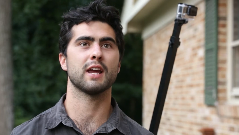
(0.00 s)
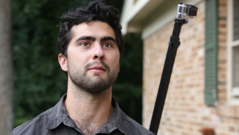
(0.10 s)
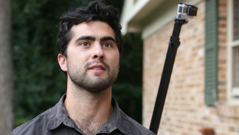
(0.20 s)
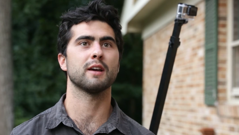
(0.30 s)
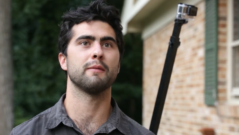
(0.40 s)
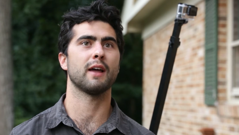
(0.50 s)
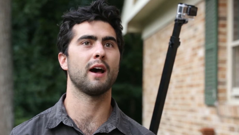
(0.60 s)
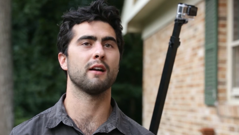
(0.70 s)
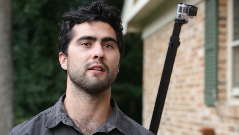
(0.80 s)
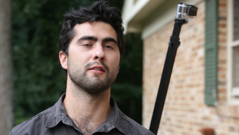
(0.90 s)
cameras coming
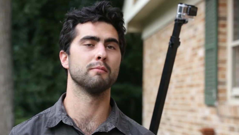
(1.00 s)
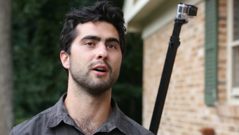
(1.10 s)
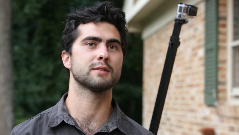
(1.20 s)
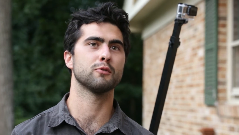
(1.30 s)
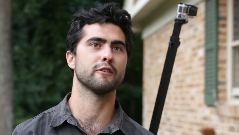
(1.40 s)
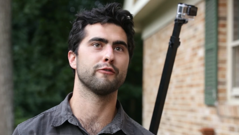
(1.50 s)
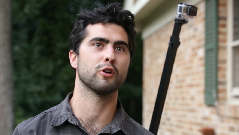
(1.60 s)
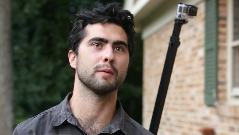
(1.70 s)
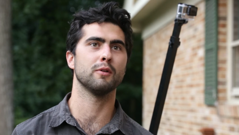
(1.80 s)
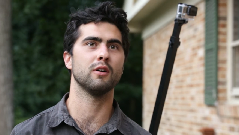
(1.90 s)
out are much more
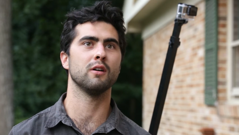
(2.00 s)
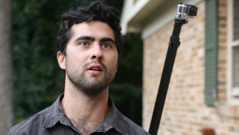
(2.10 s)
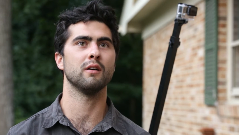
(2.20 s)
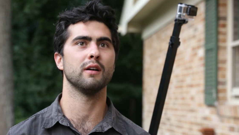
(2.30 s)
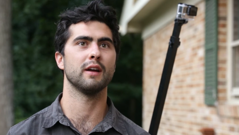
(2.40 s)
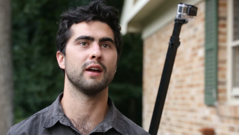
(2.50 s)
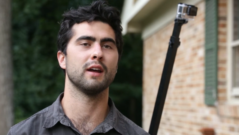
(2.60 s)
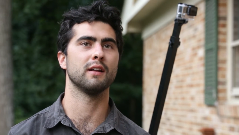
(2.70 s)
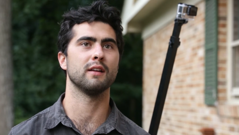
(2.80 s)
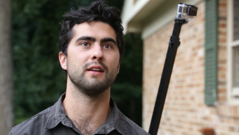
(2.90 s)
affordable
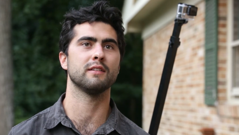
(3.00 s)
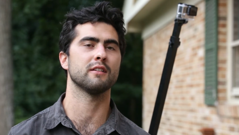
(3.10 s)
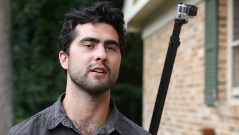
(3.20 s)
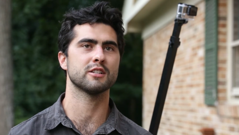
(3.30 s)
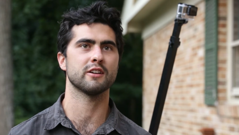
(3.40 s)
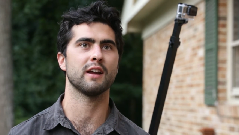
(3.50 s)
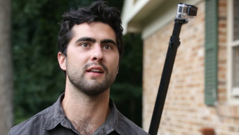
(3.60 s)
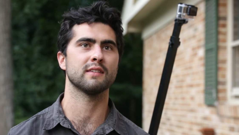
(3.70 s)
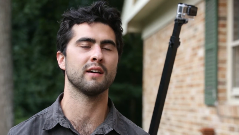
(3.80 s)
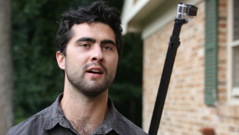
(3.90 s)
and easier to get your
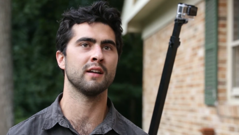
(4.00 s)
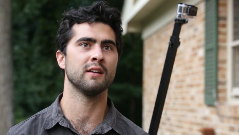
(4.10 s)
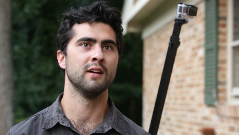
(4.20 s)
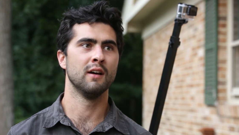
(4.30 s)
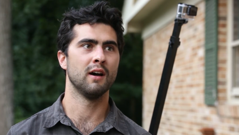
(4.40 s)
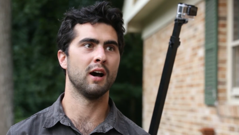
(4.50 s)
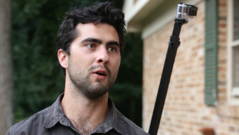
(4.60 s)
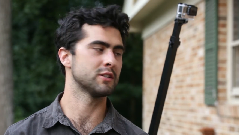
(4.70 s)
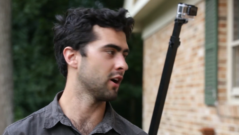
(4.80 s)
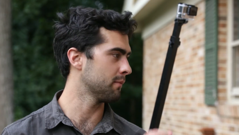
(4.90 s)
hands on, uh,
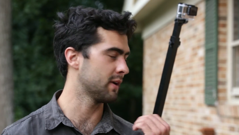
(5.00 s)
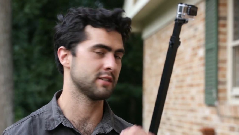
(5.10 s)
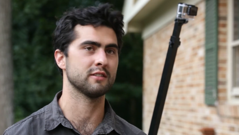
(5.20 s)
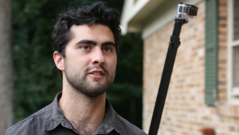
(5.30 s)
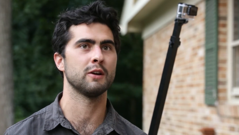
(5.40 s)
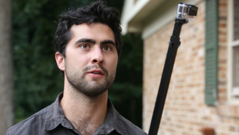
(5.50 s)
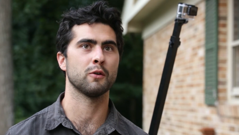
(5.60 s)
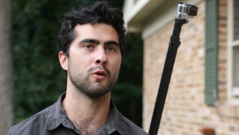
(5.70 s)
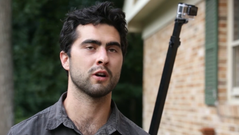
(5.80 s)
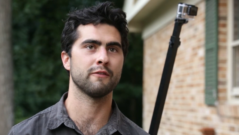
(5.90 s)
which all meshes great with the
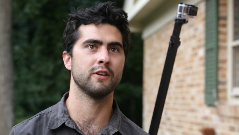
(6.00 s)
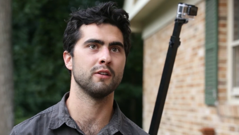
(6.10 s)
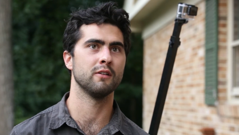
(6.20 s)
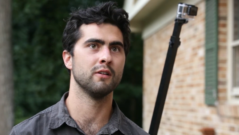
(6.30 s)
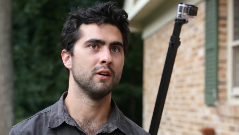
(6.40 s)
OrcaVue,